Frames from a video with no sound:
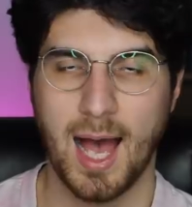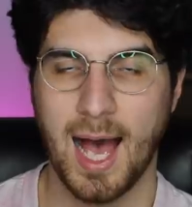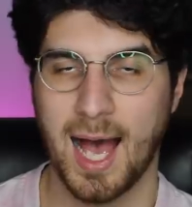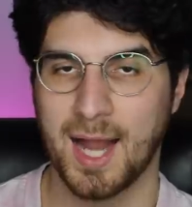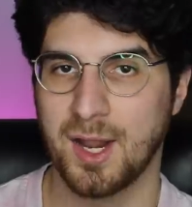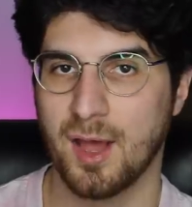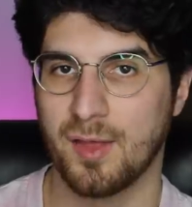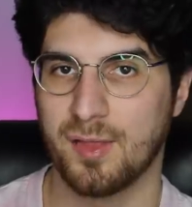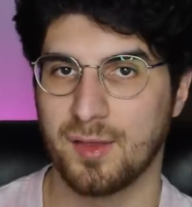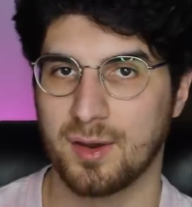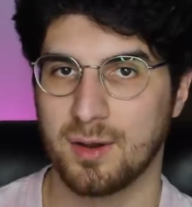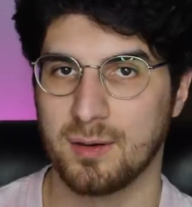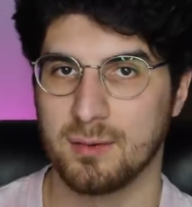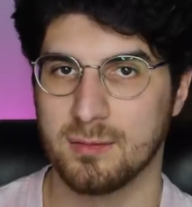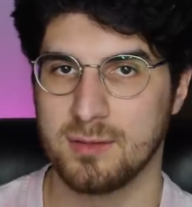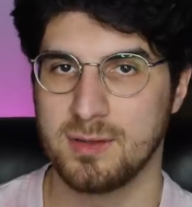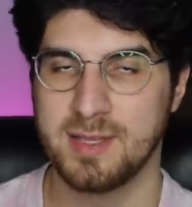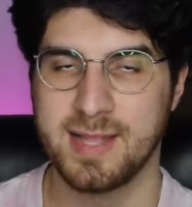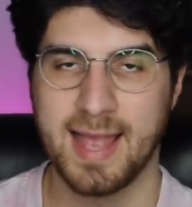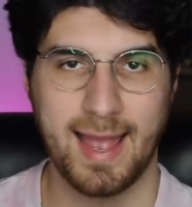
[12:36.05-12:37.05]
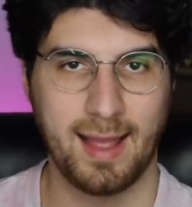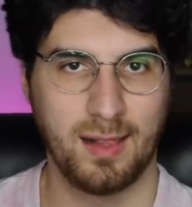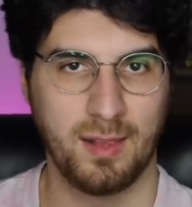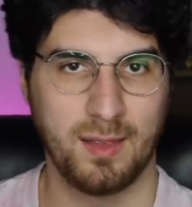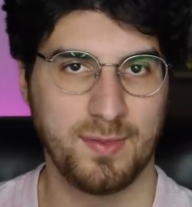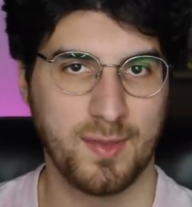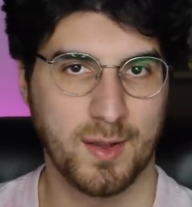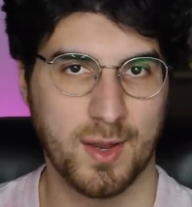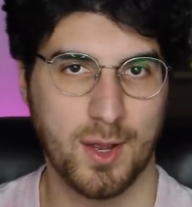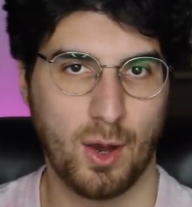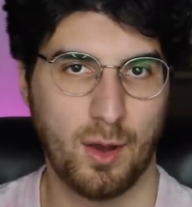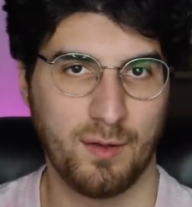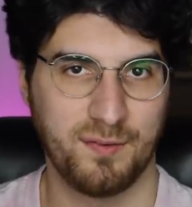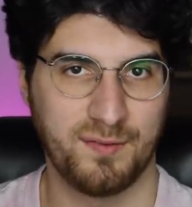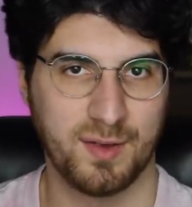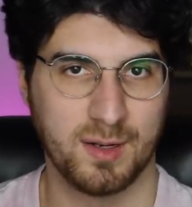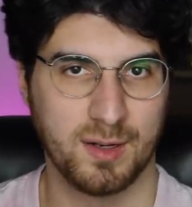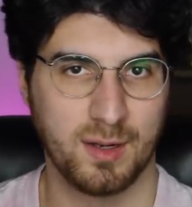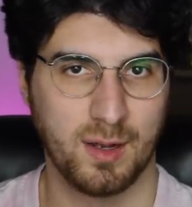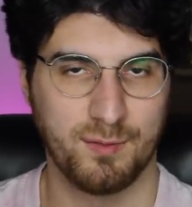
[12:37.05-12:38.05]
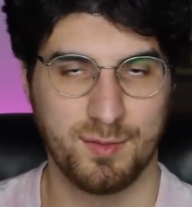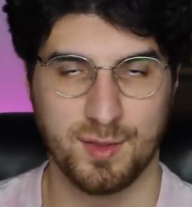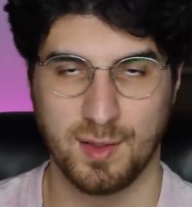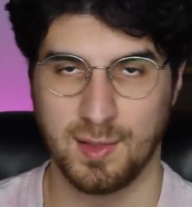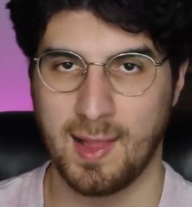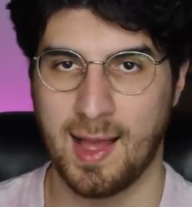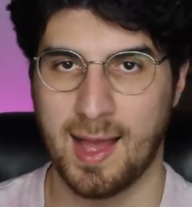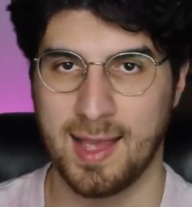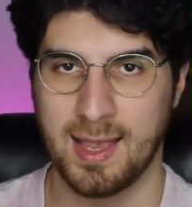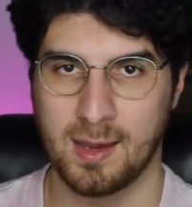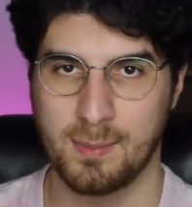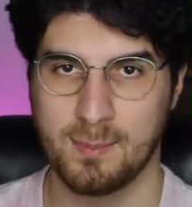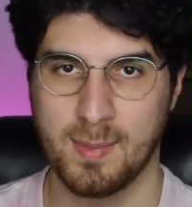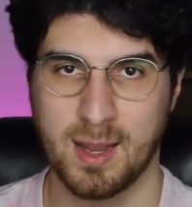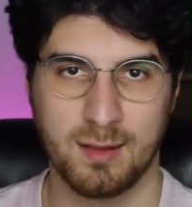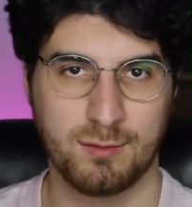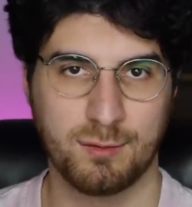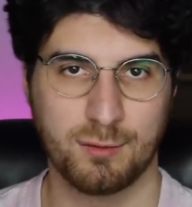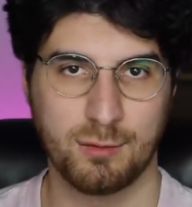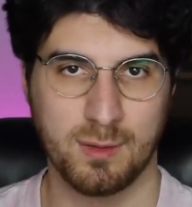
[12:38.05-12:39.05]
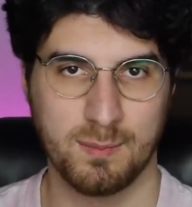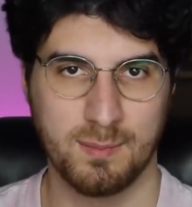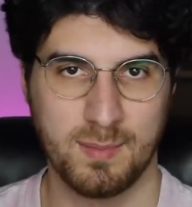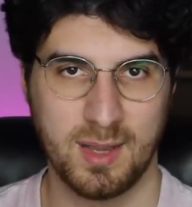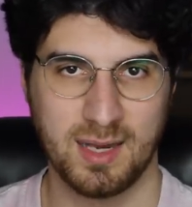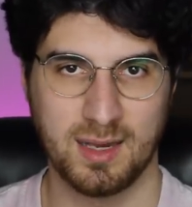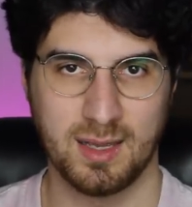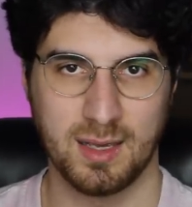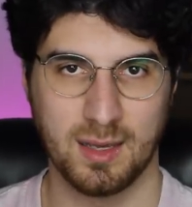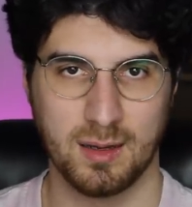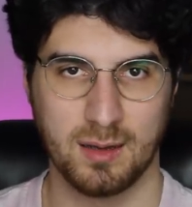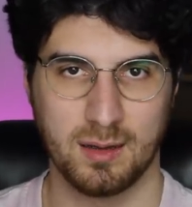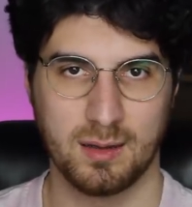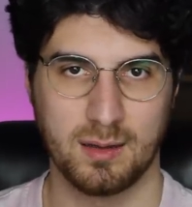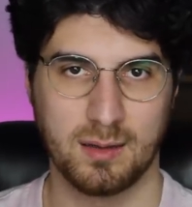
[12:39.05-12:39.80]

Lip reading: Another nail in the coffin of the lying mainstream media.